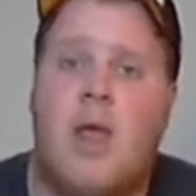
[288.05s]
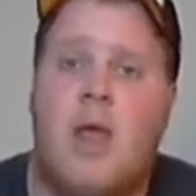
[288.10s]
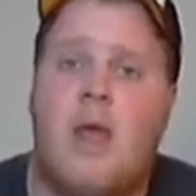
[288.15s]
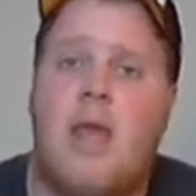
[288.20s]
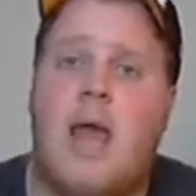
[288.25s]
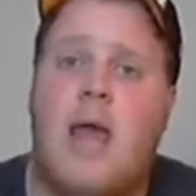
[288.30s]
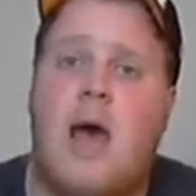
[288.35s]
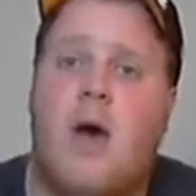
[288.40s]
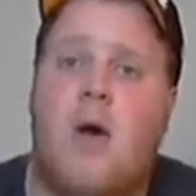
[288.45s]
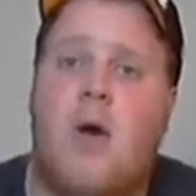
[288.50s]

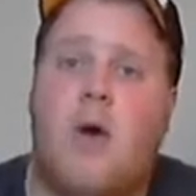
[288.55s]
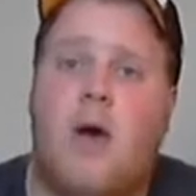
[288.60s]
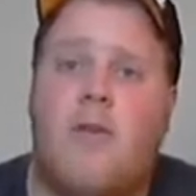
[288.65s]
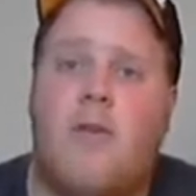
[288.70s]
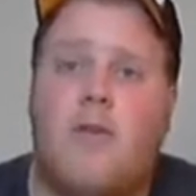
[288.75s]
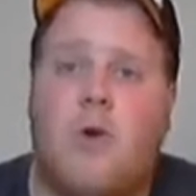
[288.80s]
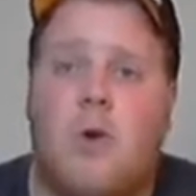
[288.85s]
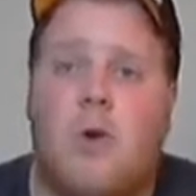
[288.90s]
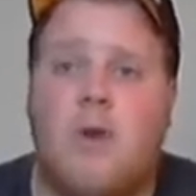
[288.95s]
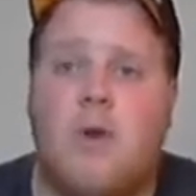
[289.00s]
Now,
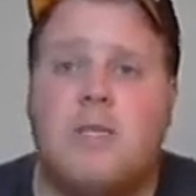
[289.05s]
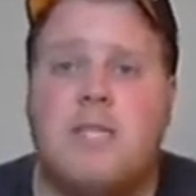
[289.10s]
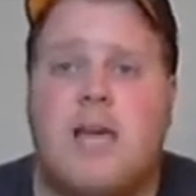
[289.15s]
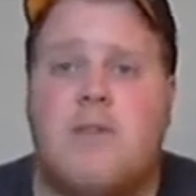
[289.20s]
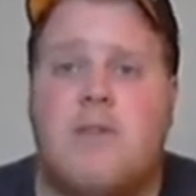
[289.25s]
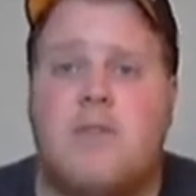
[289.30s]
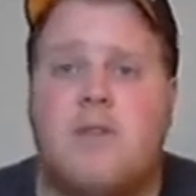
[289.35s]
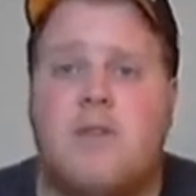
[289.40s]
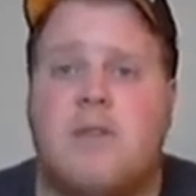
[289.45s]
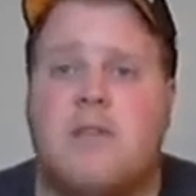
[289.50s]
of course,
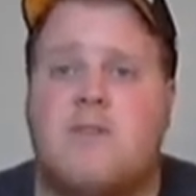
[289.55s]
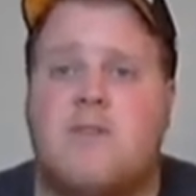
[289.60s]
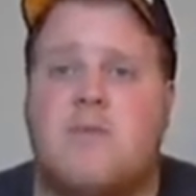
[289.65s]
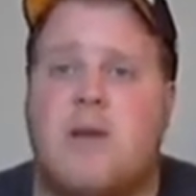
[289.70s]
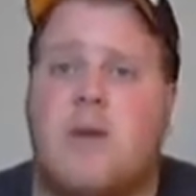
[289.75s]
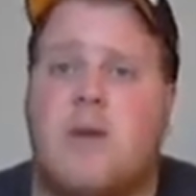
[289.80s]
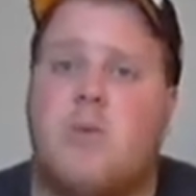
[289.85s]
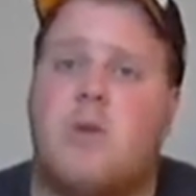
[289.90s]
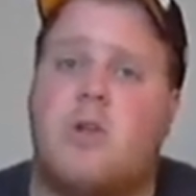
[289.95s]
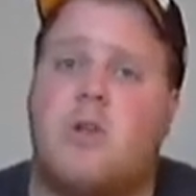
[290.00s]
after this
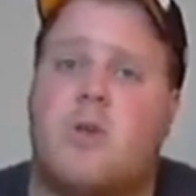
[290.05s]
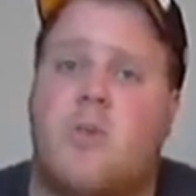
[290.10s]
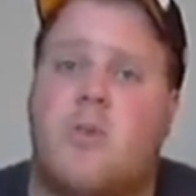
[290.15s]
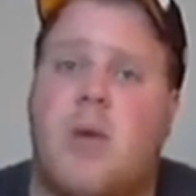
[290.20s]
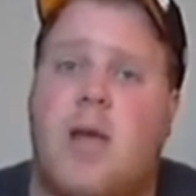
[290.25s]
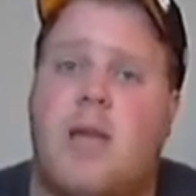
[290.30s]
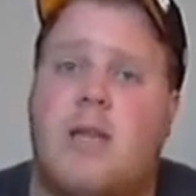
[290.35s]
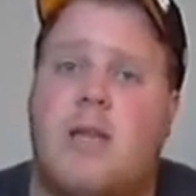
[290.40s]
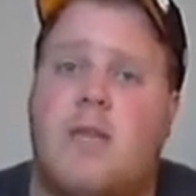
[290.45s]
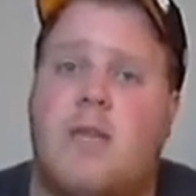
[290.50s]
fight where
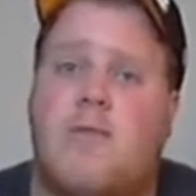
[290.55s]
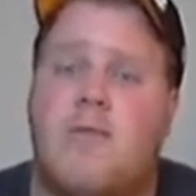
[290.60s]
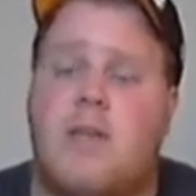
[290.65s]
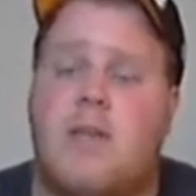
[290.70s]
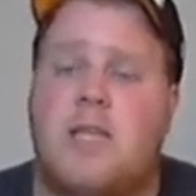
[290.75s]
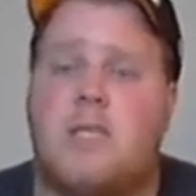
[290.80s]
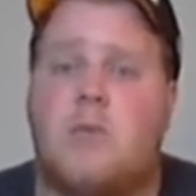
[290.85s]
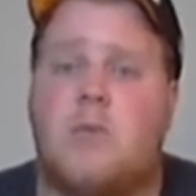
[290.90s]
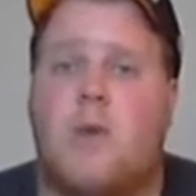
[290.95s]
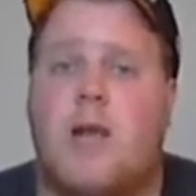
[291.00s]
Duran
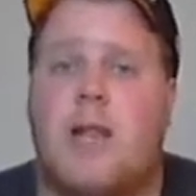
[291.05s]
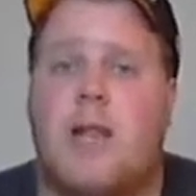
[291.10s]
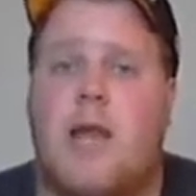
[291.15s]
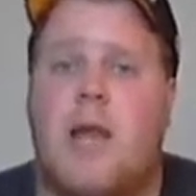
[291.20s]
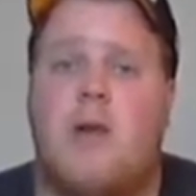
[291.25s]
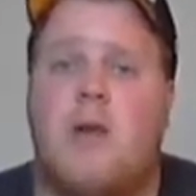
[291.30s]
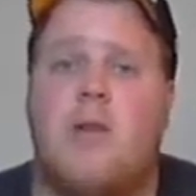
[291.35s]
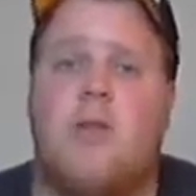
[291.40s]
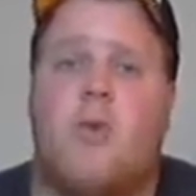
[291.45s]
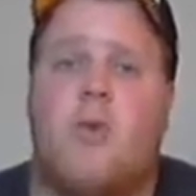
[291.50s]
defeats Ray
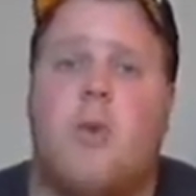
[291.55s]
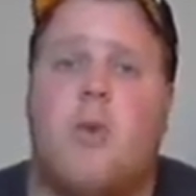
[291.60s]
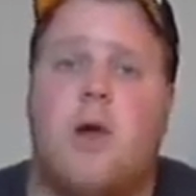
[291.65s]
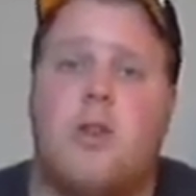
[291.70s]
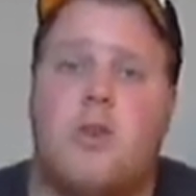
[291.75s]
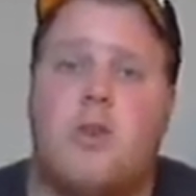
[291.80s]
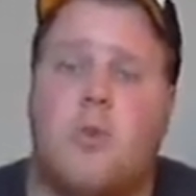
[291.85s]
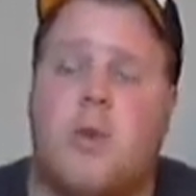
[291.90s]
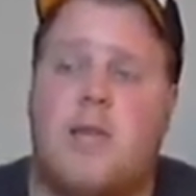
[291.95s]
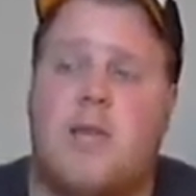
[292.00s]
Leonard in the
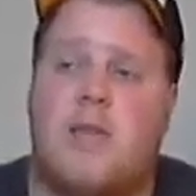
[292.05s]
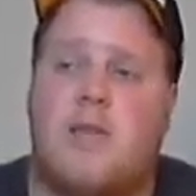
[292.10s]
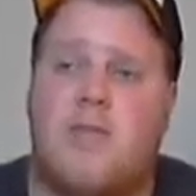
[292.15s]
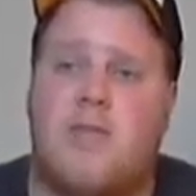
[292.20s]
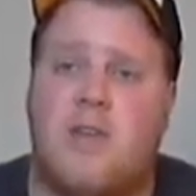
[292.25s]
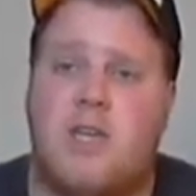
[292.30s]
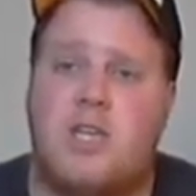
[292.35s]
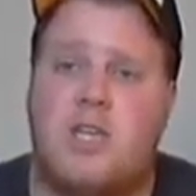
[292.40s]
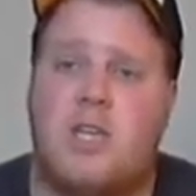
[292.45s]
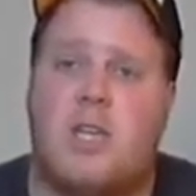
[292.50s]
welterweight
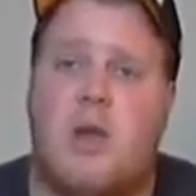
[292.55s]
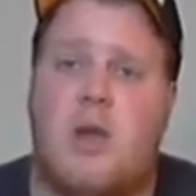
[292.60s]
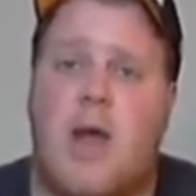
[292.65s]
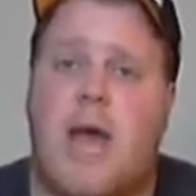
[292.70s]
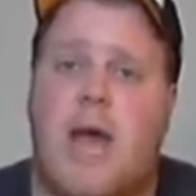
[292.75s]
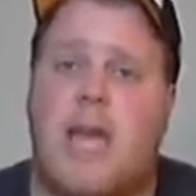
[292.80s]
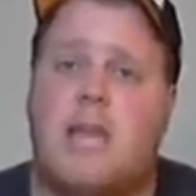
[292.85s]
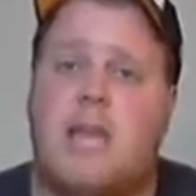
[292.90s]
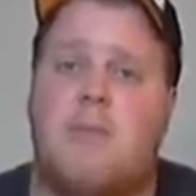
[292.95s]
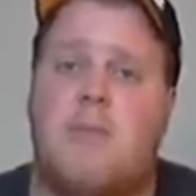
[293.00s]
division, there
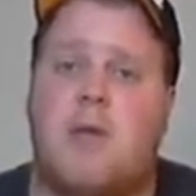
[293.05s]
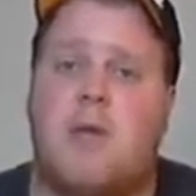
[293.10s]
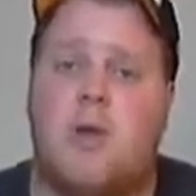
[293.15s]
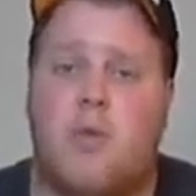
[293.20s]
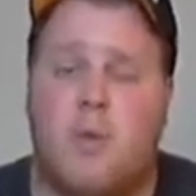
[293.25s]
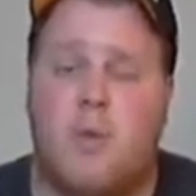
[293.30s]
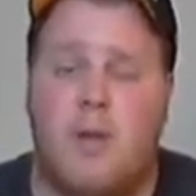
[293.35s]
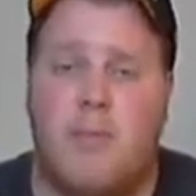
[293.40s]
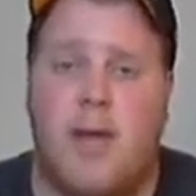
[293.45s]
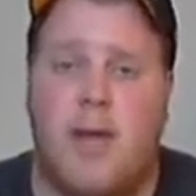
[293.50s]
had to be a
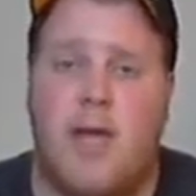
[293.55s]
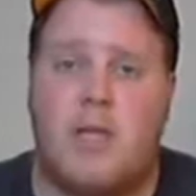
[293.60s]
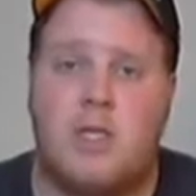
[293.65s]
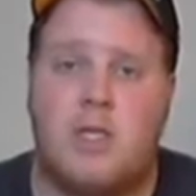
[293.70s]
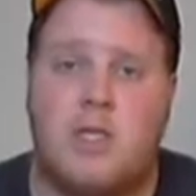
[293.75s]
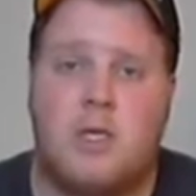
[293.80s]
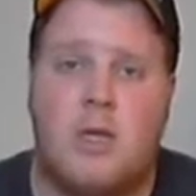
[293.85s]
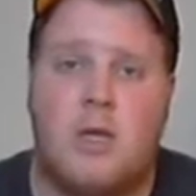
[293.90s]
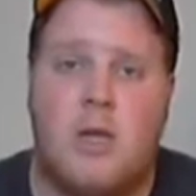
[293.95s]
rematch.